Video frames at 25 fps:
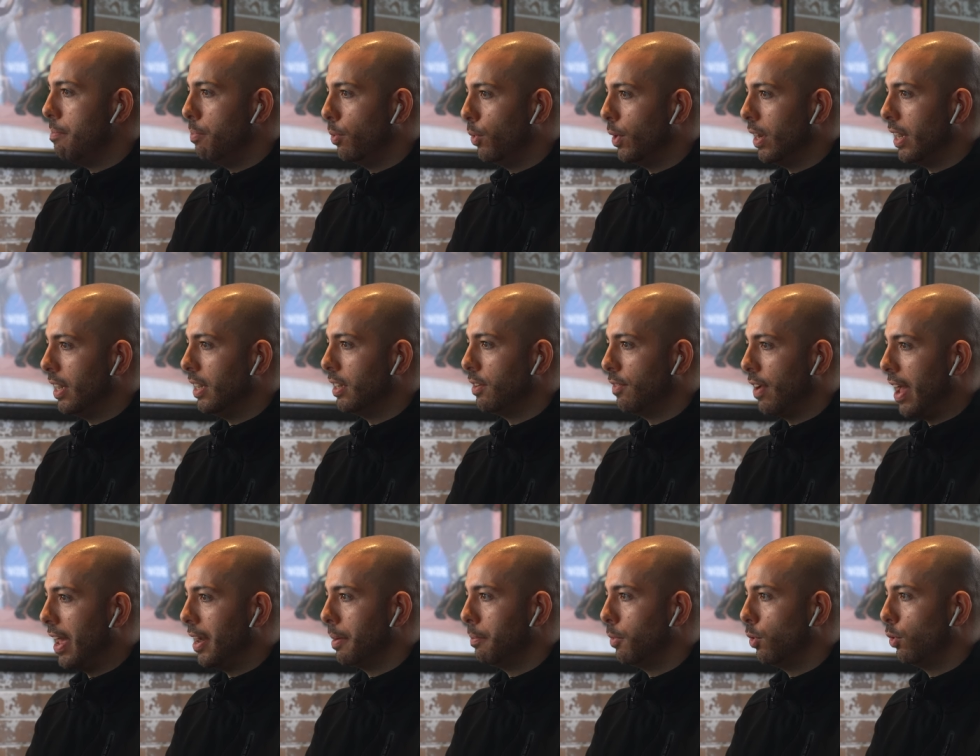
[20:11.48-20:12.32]
breed of
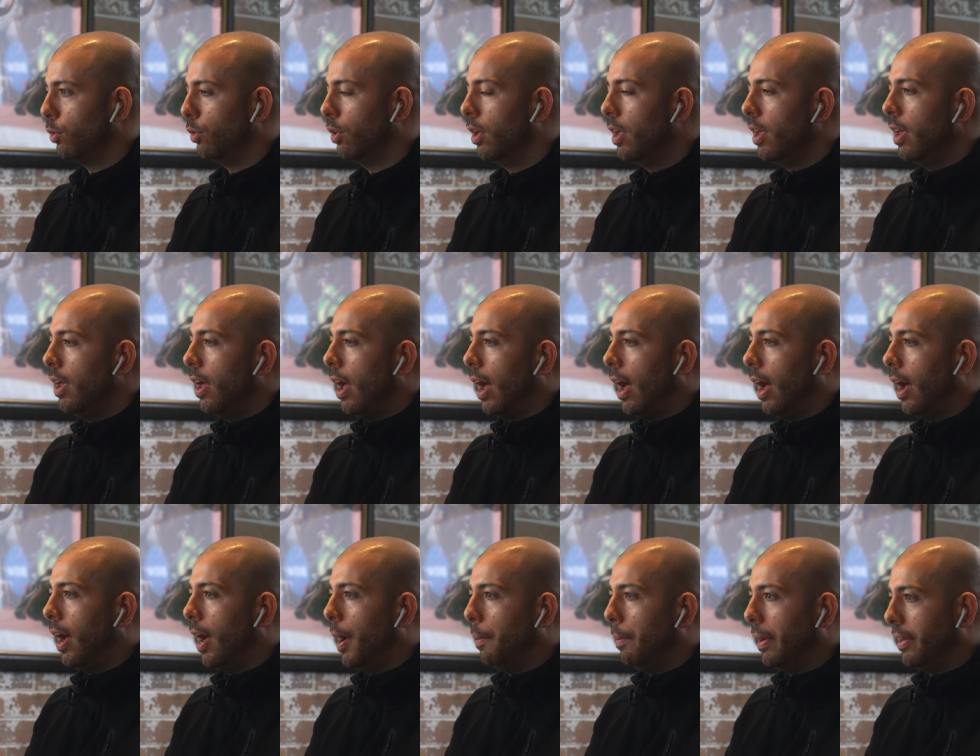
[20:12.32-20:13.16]
animal,
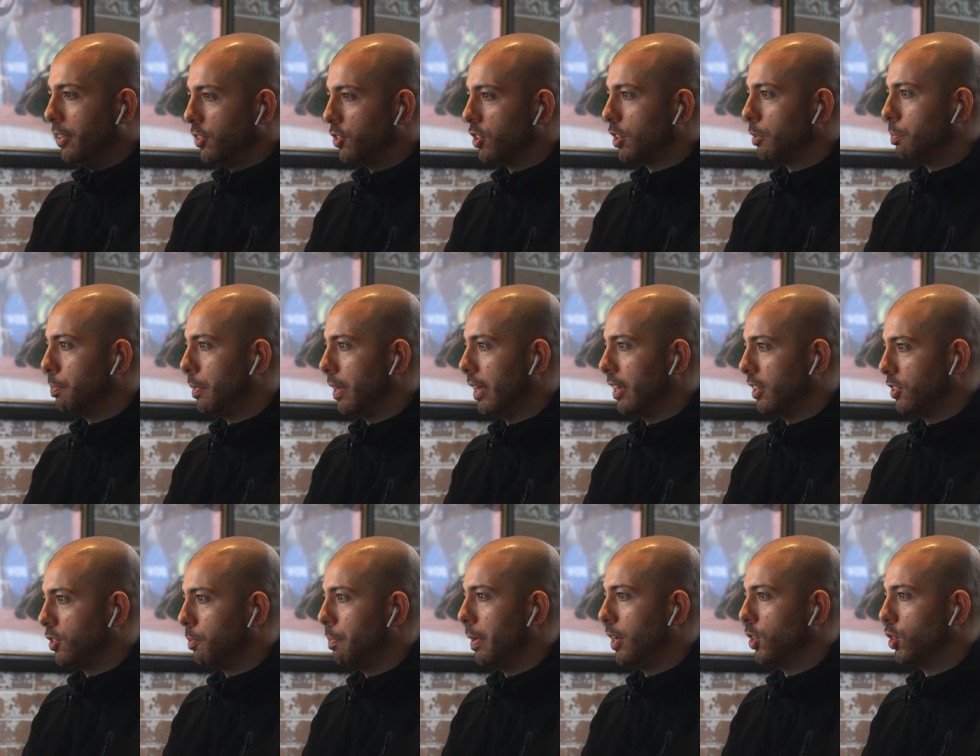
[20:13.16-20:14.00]
um, and
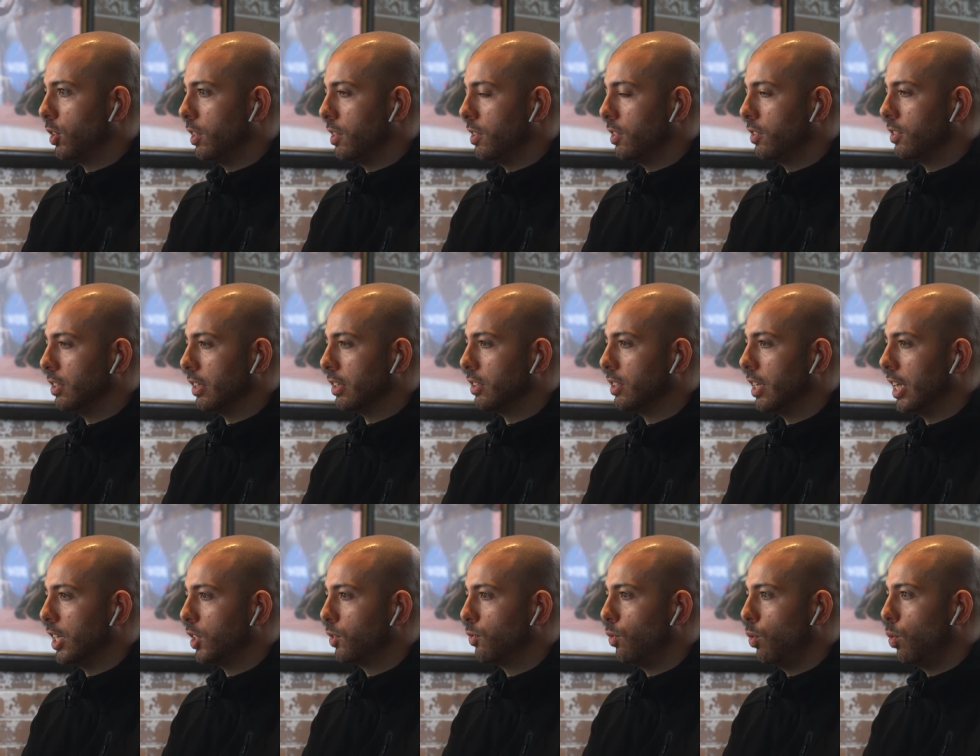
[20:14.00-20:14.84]
especially the
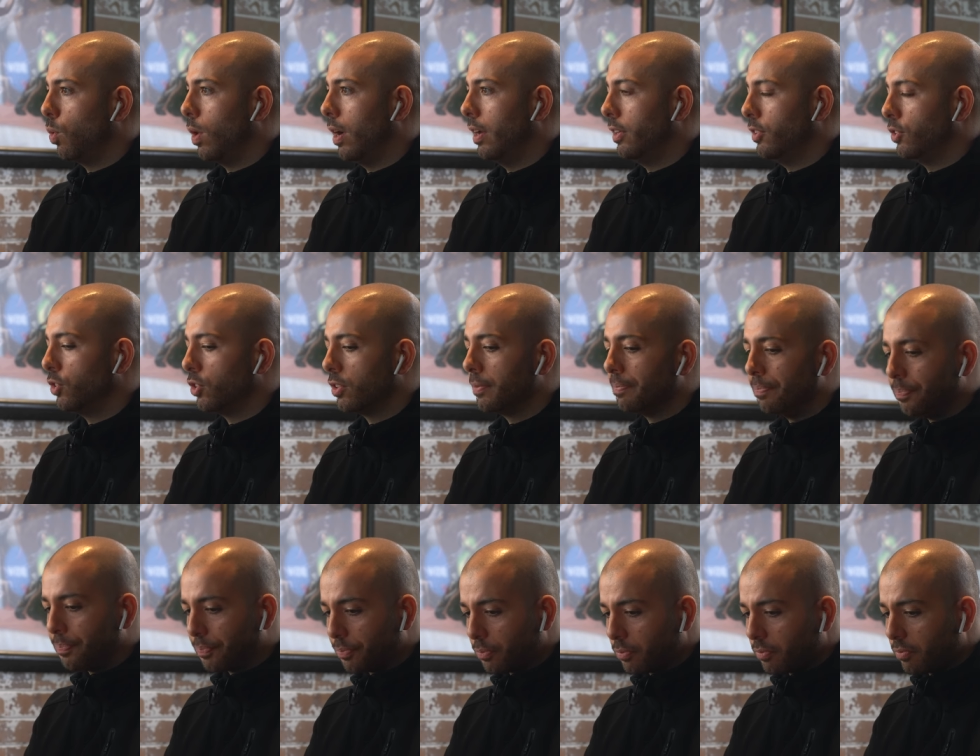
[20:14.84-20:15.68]
successful ones.
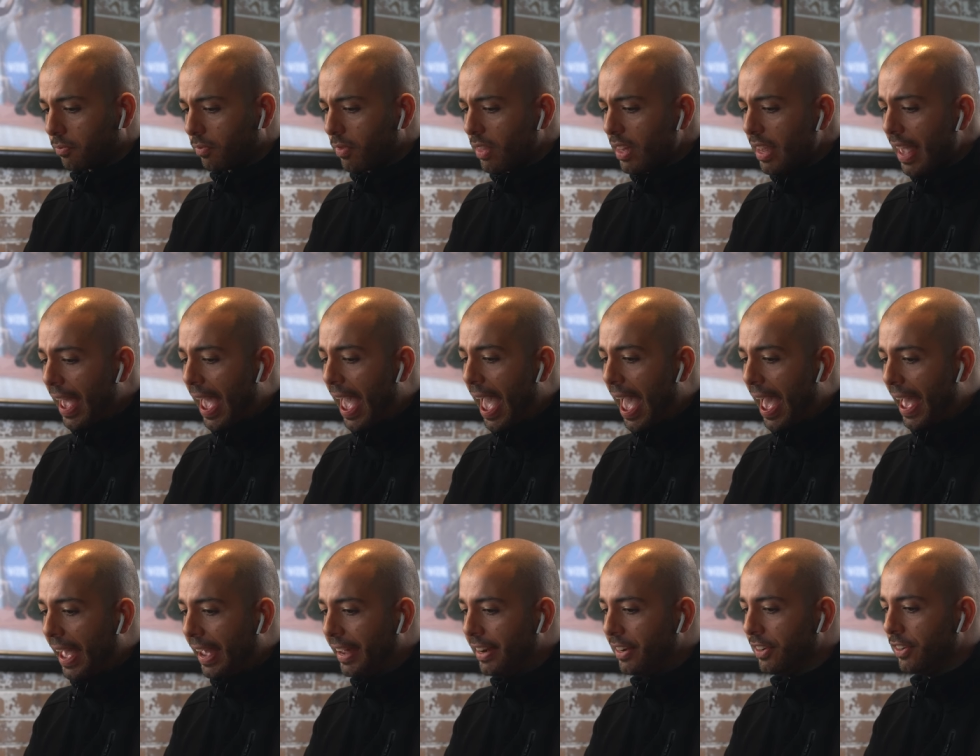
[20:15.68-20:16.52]

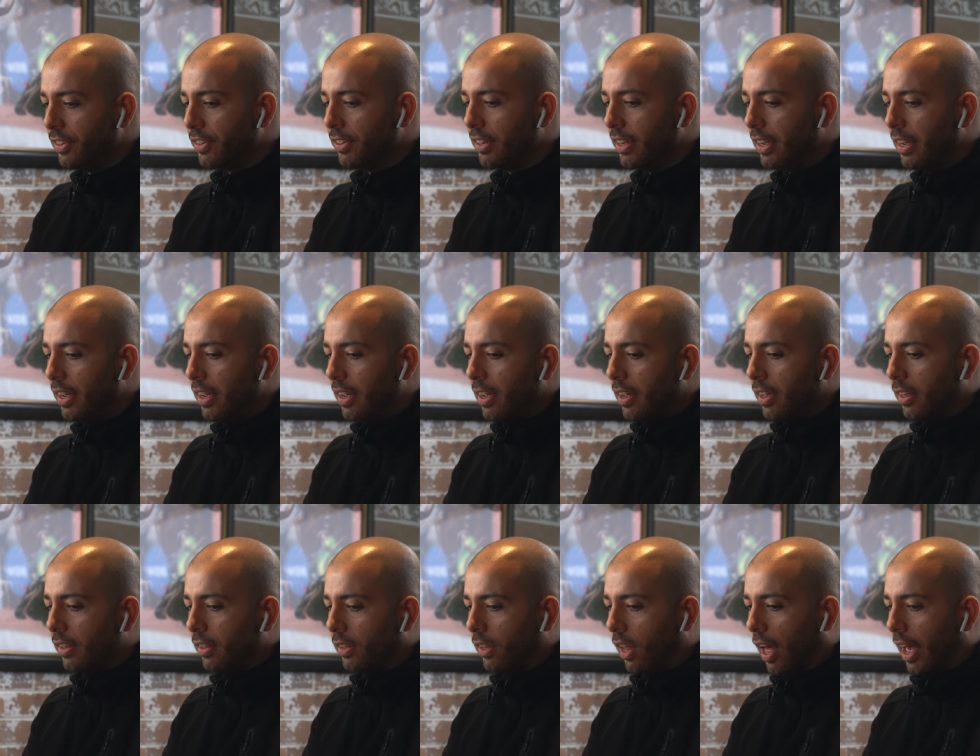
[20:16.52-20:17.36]
And
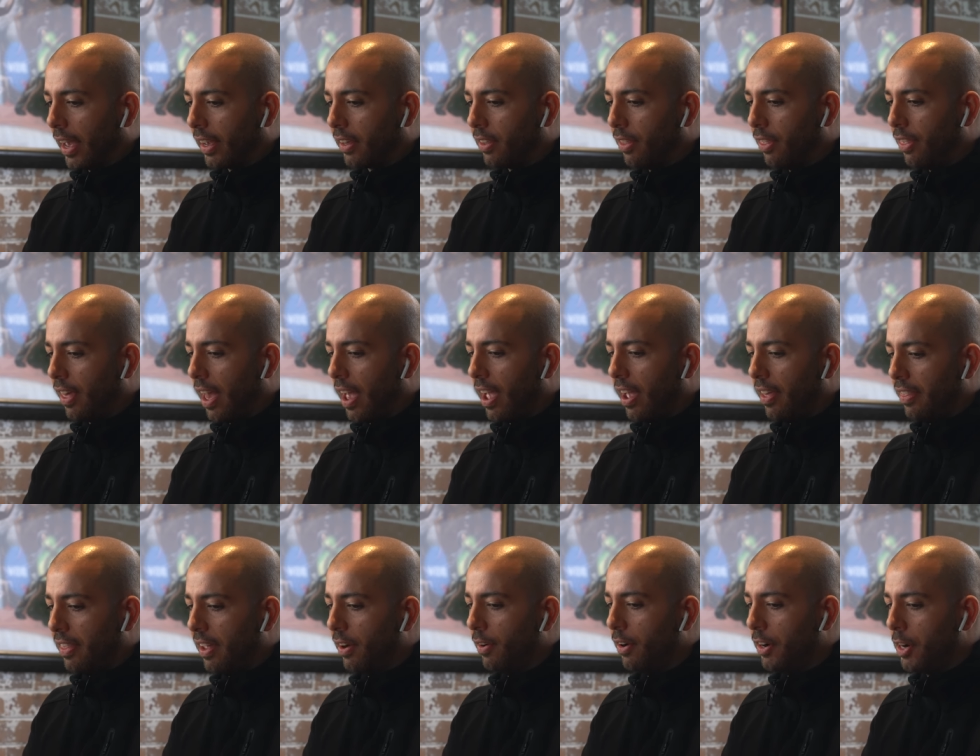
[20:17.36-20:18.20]
like, they're,
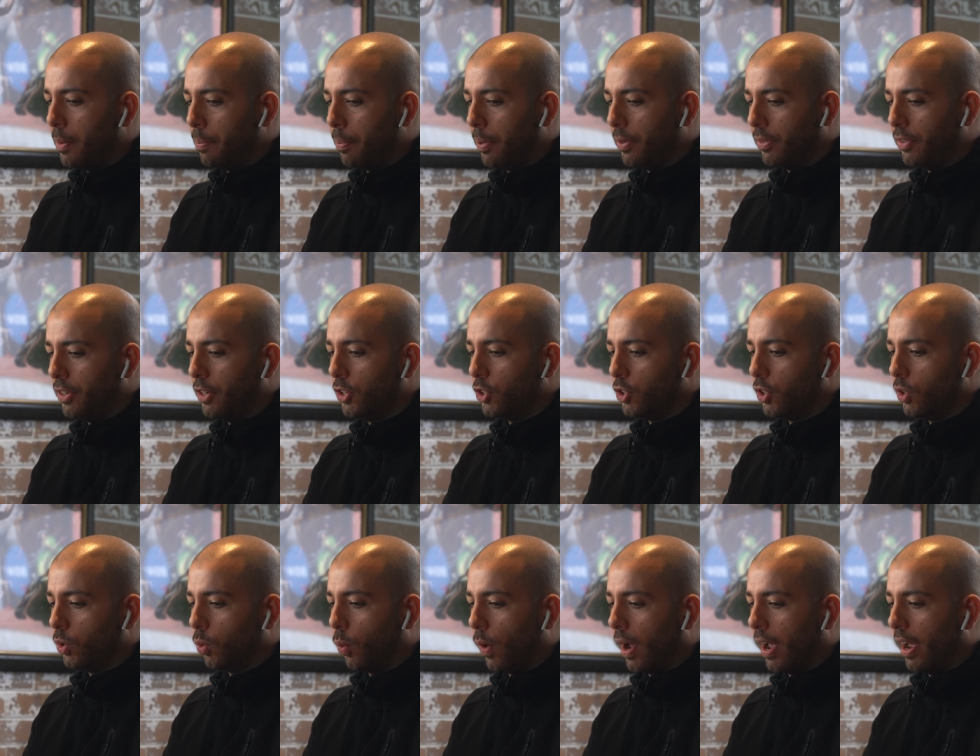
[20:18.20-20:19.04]
they're in a
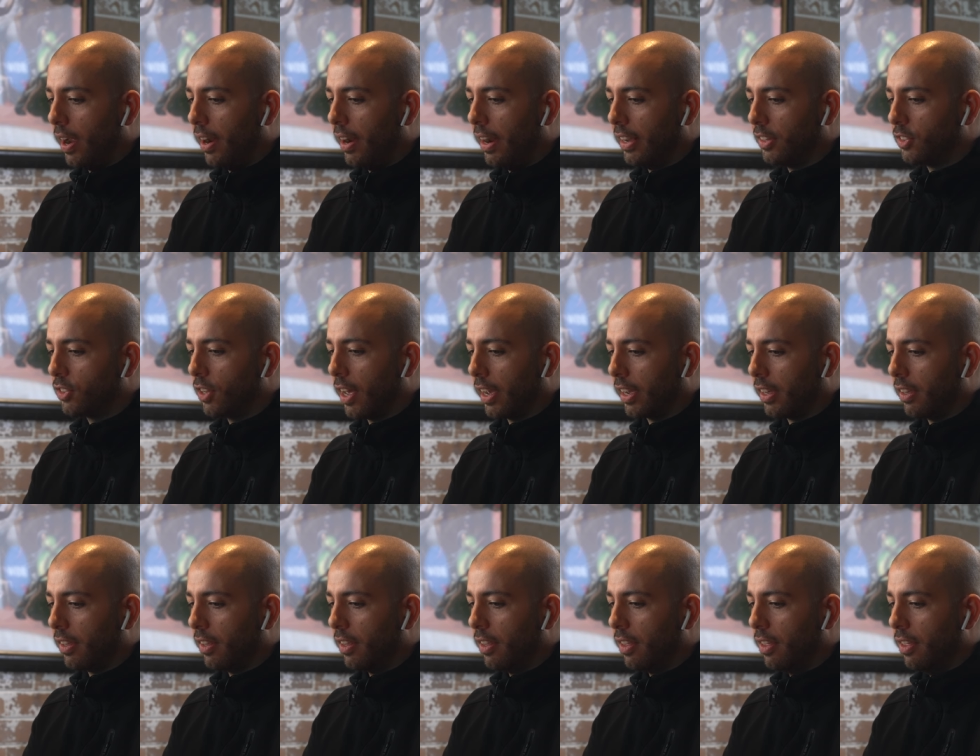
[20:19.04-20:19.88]
position where it's
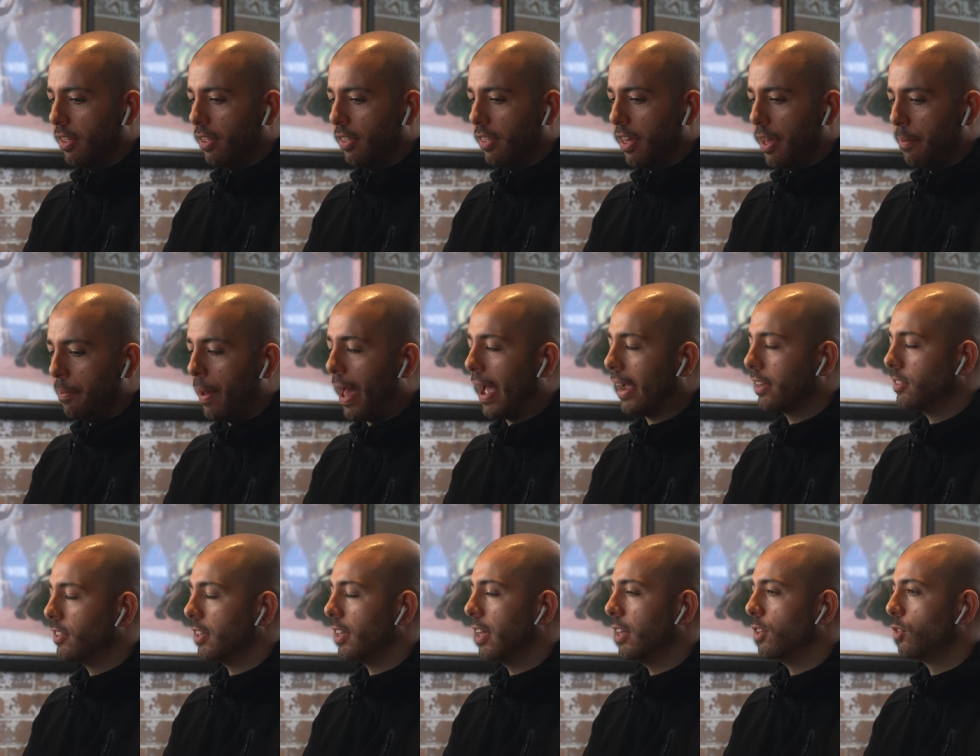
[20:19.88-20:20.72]
like, their
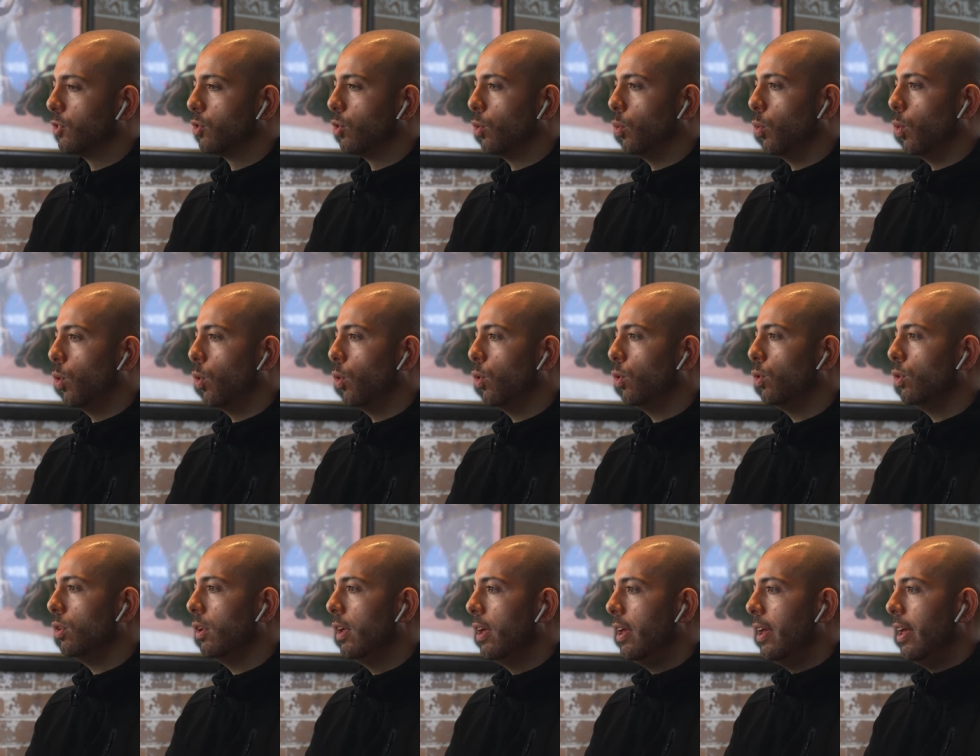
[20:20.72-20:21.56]
back's against the
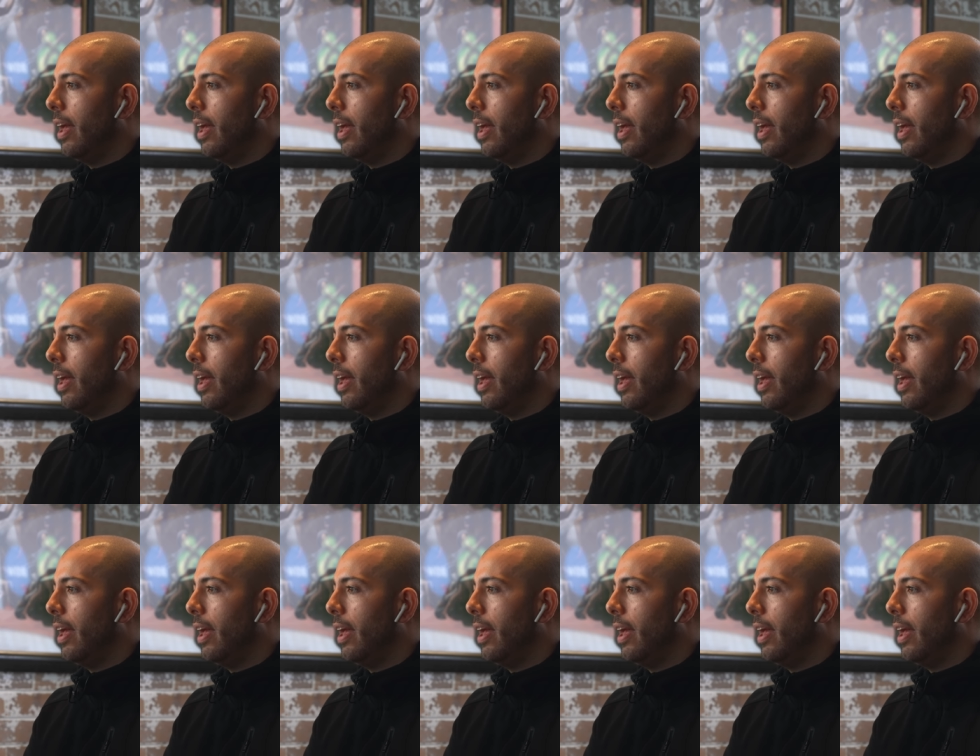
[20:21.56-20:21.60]
wall